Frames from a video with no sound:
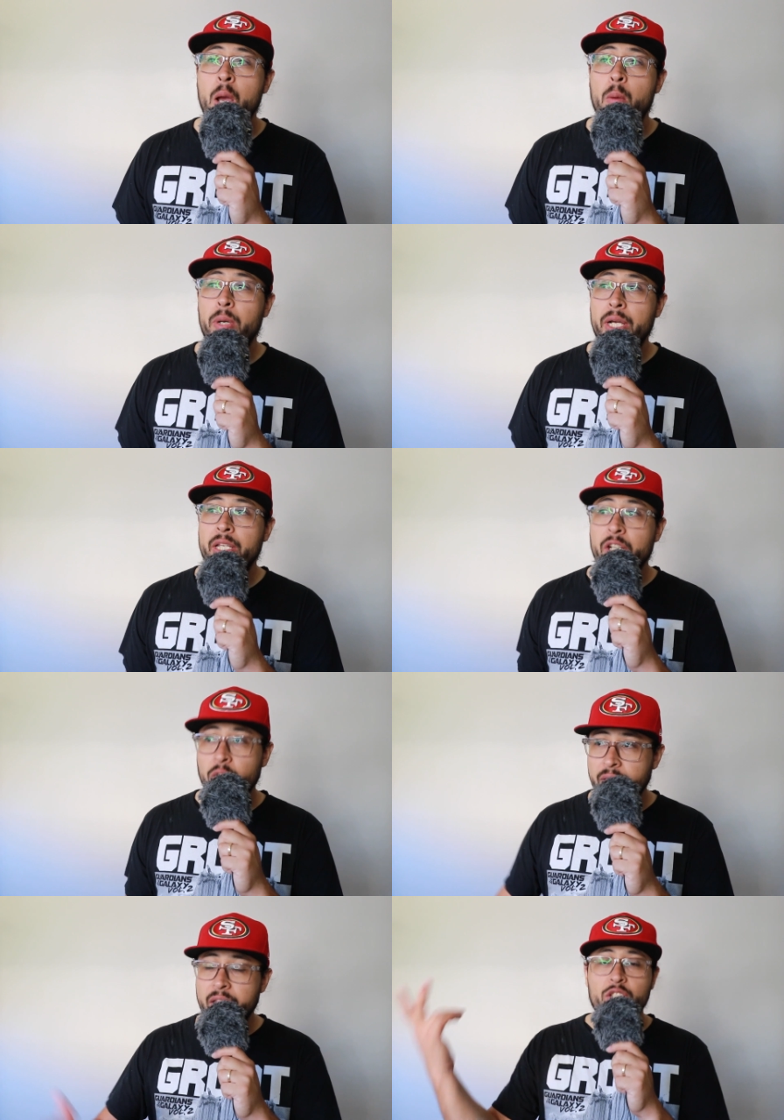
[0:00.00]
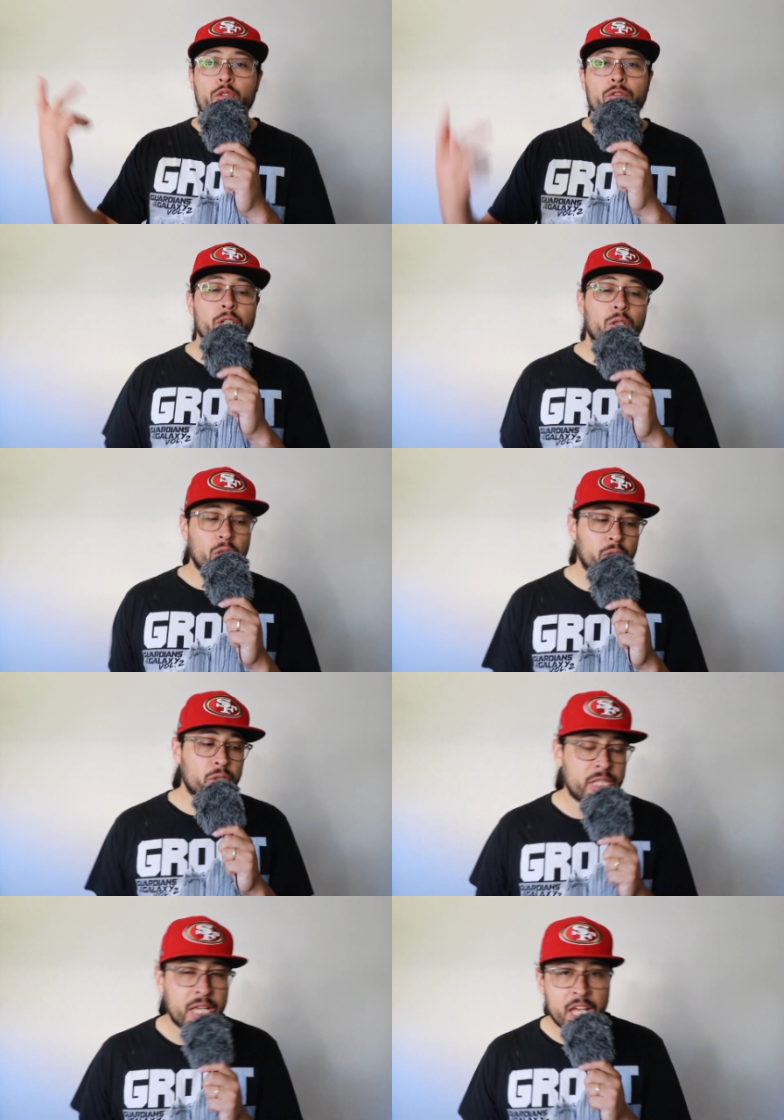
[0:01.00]
But, they kick two field
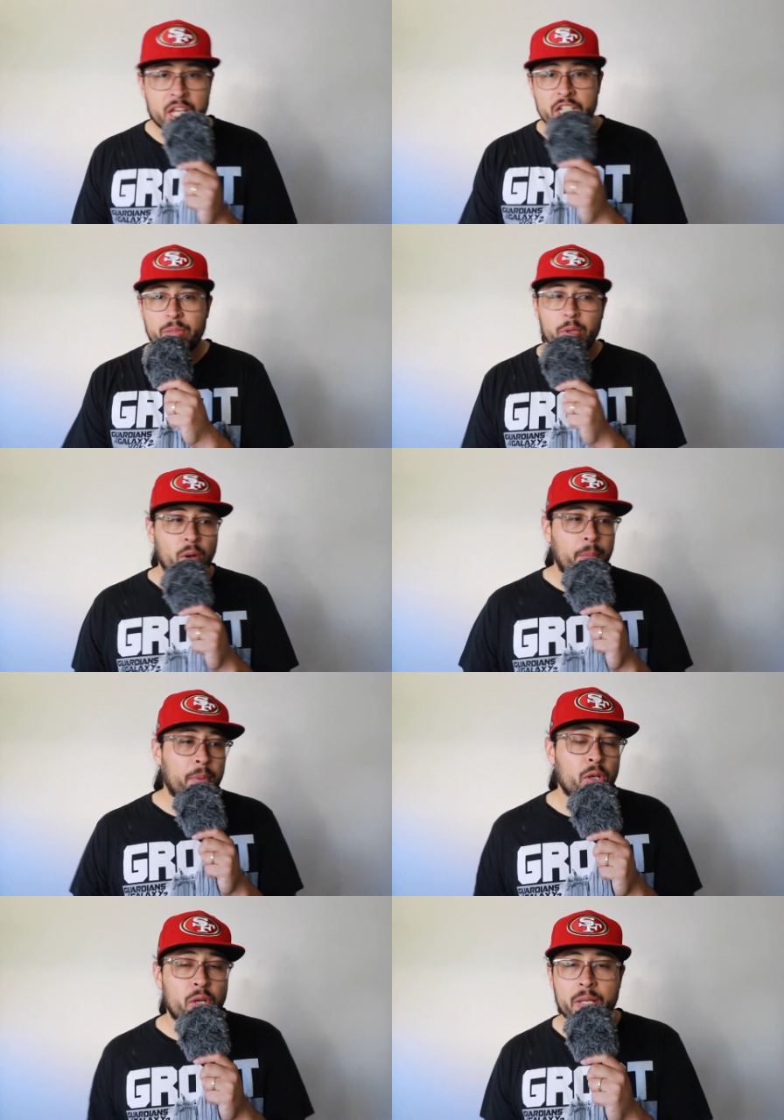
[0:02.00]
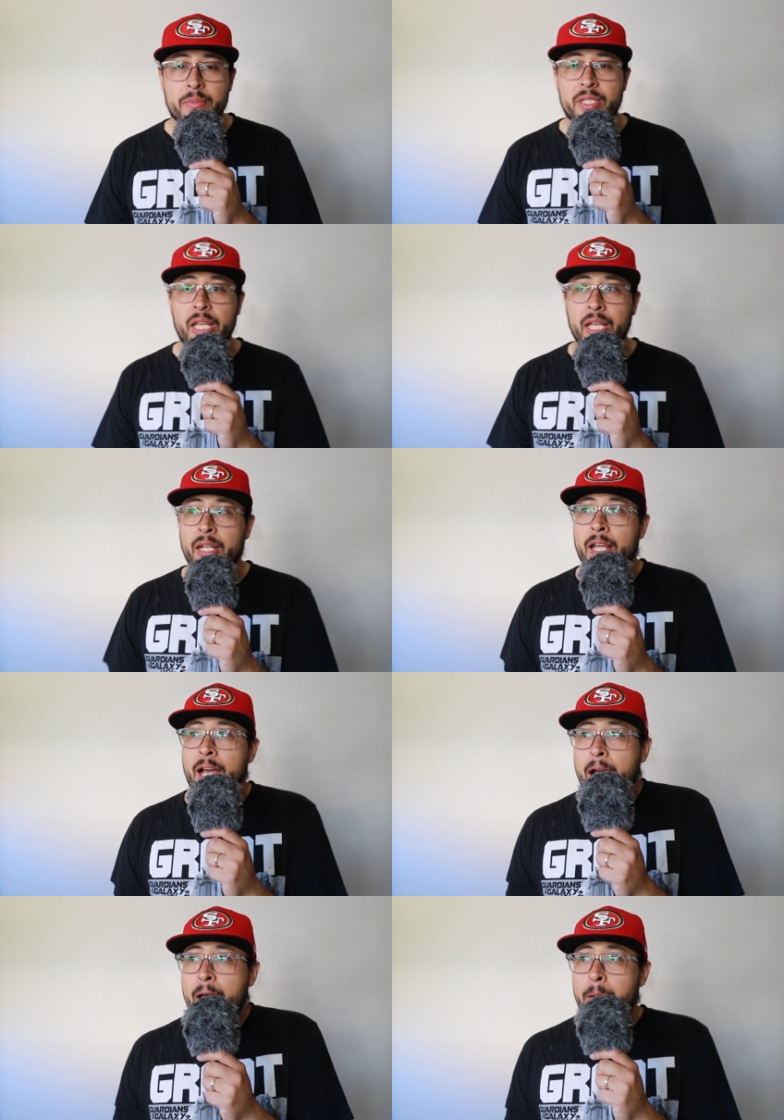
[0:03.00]
goals. Jimmy Garoppolo comes in,
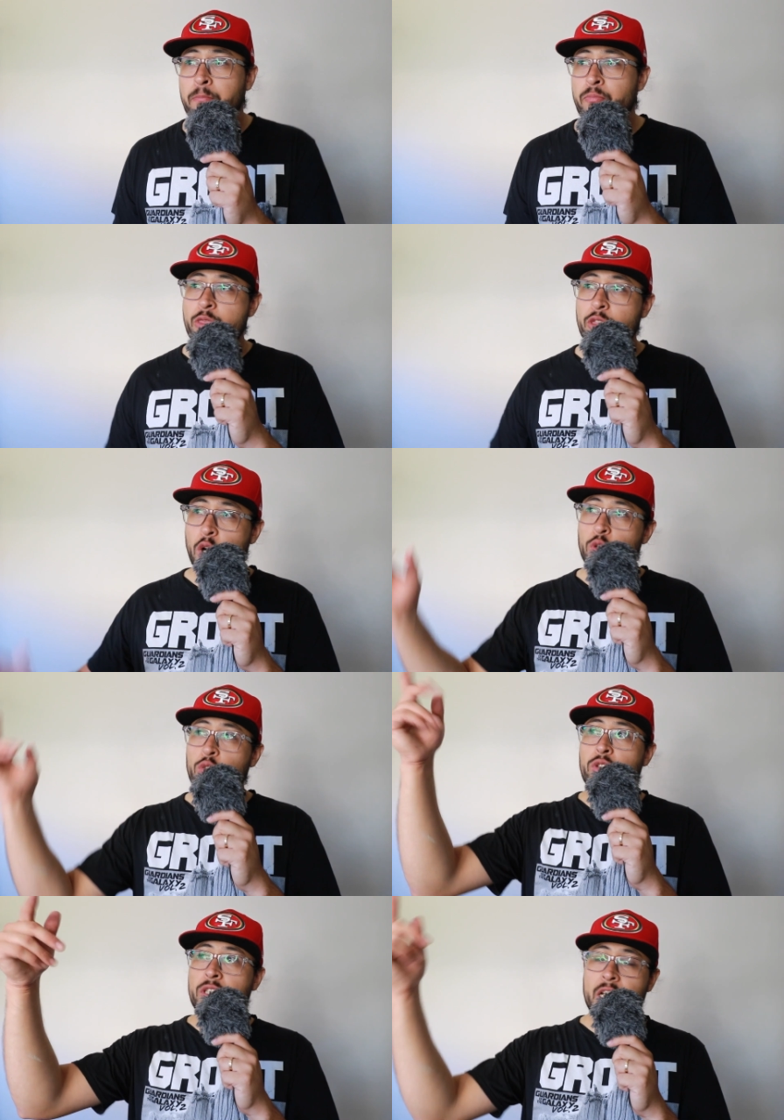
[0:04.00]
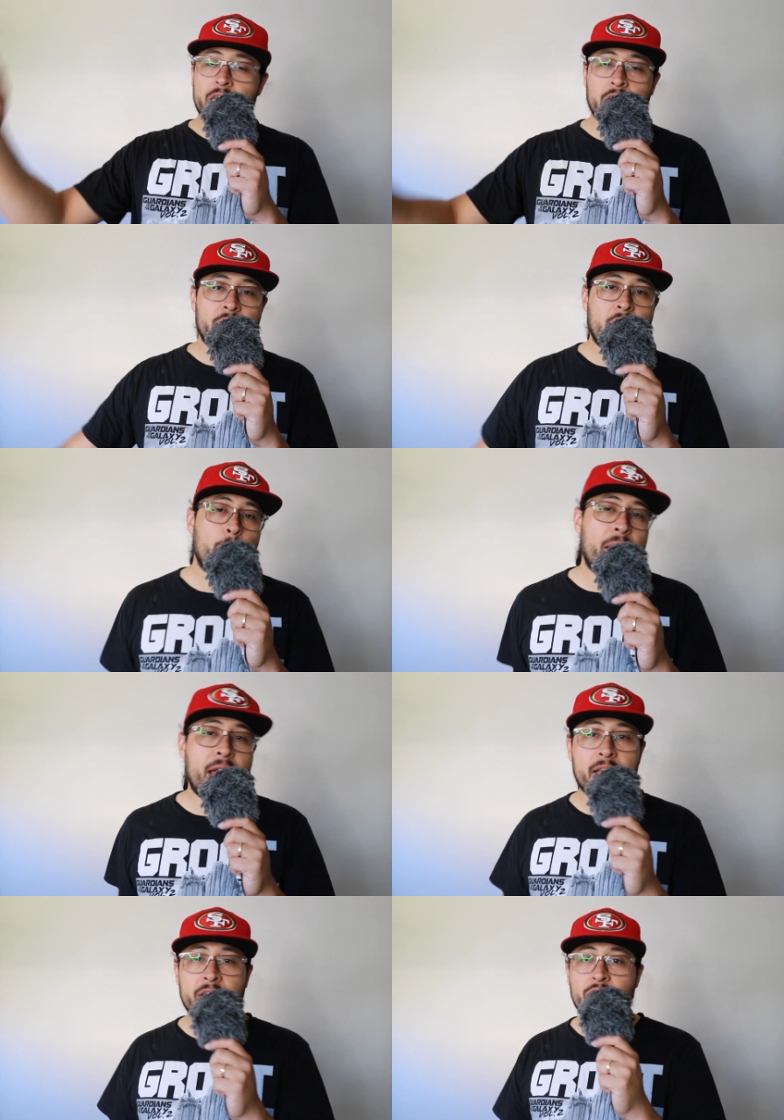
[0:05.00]
throws a touchdown
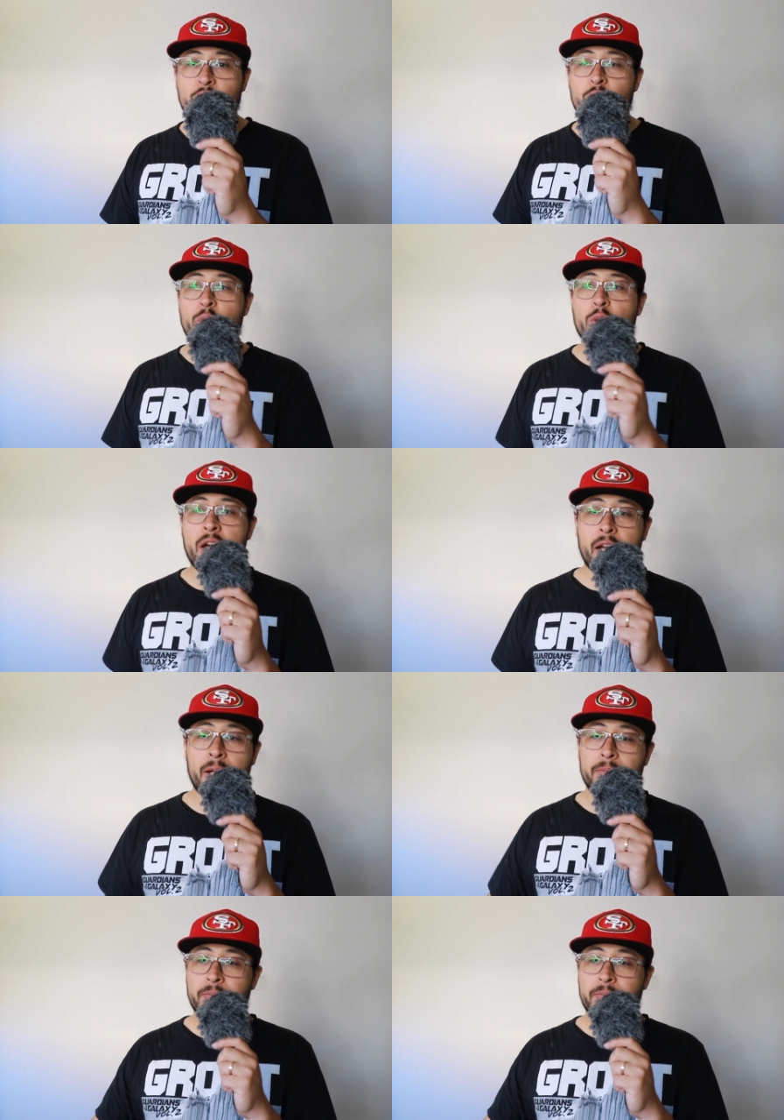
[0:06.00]
pass to